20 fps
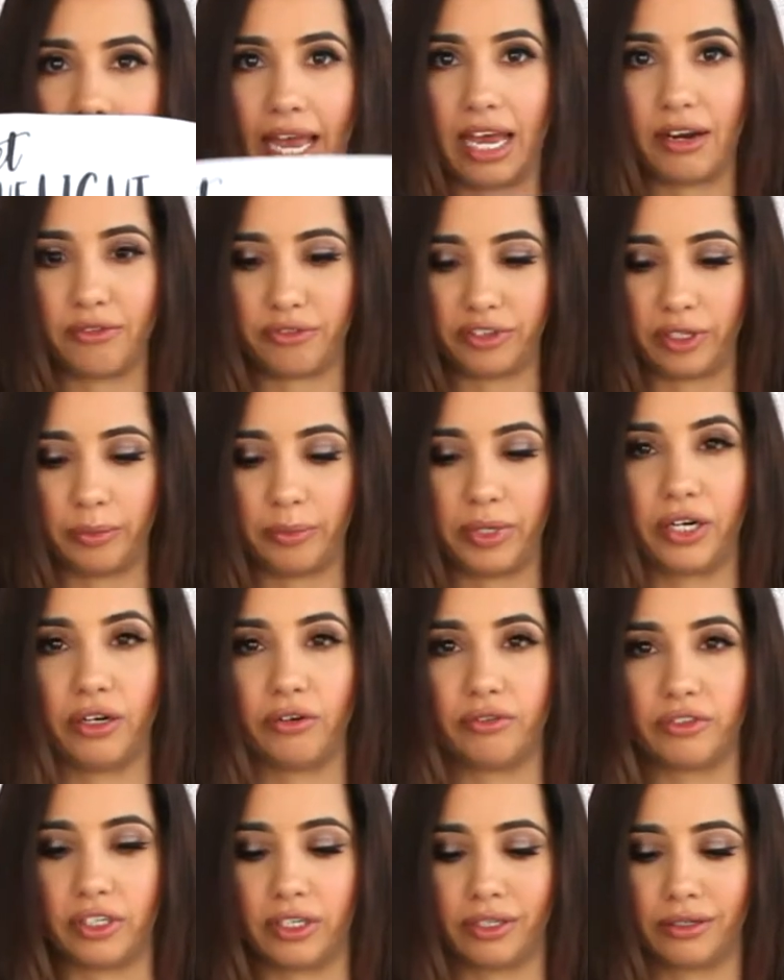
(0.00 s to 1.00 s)
and flip it
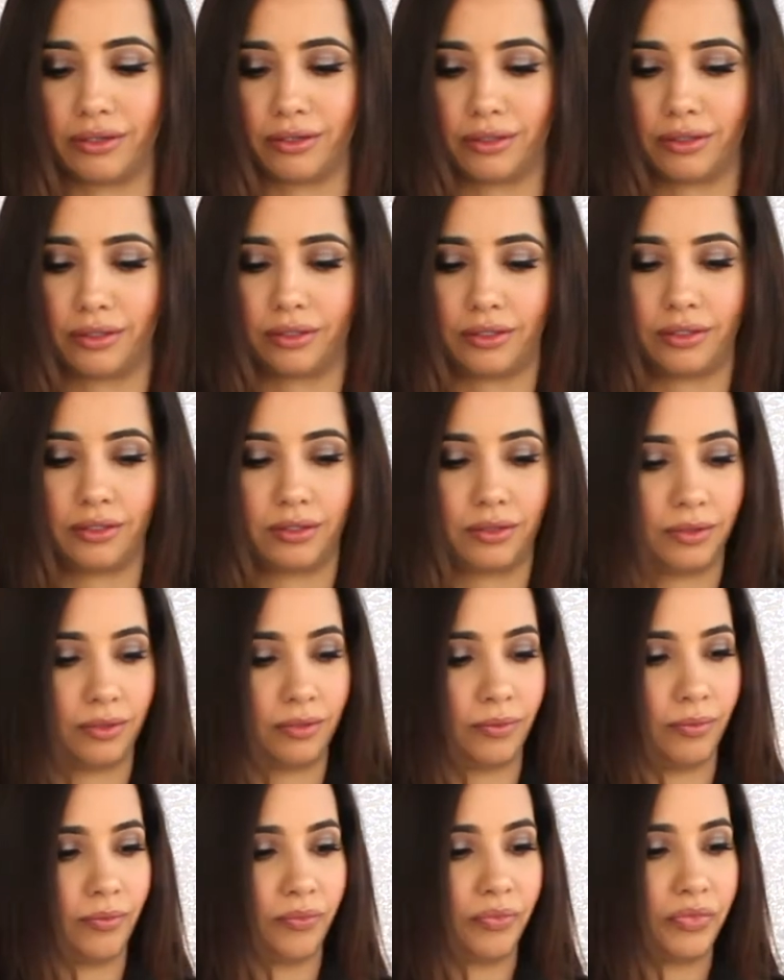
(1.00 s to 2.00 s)
over.
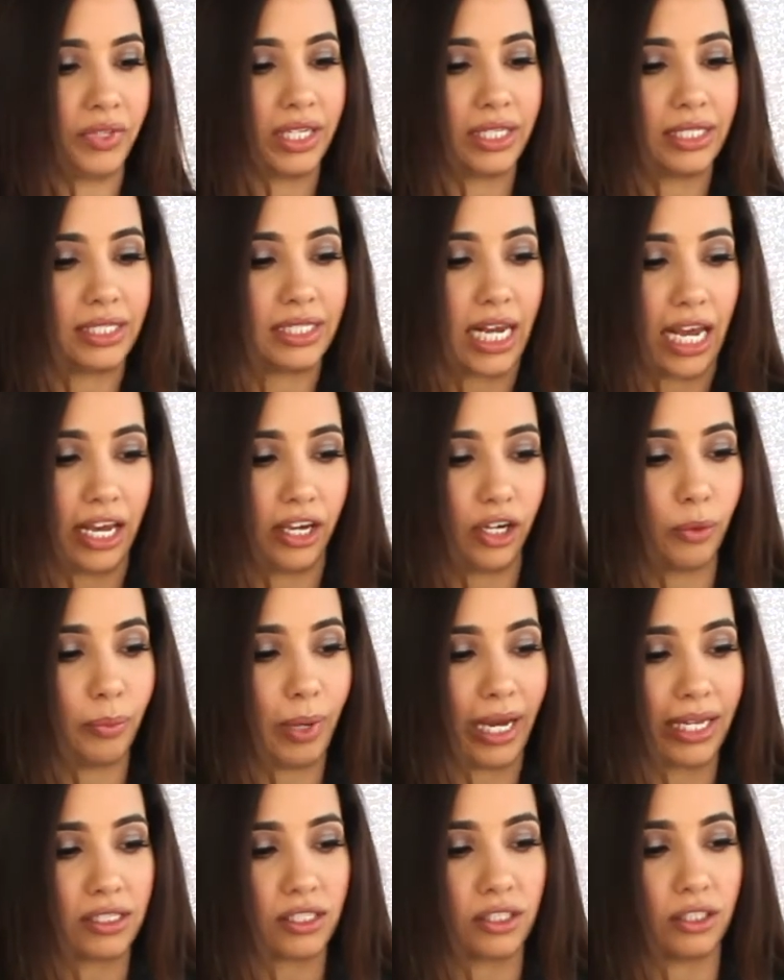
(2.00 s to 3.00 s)
Take your
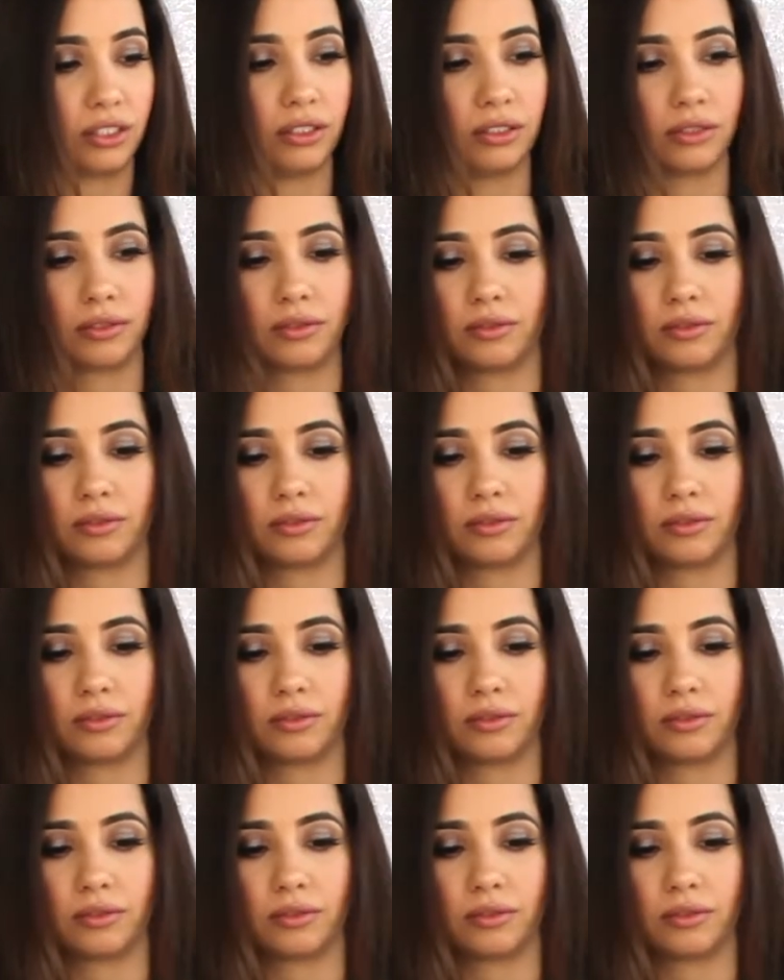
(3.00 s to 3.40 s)
pencil,